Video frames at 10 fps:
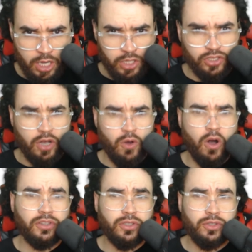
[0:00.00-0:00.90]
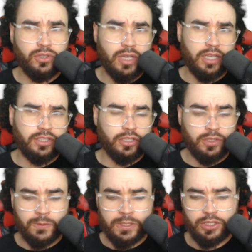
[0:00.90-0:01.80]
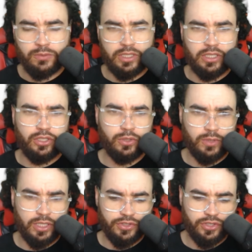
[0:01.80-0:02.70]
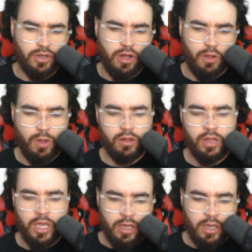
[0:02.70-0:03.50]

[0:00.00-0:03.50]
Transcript: So also too, guys, you're going to need to install, well,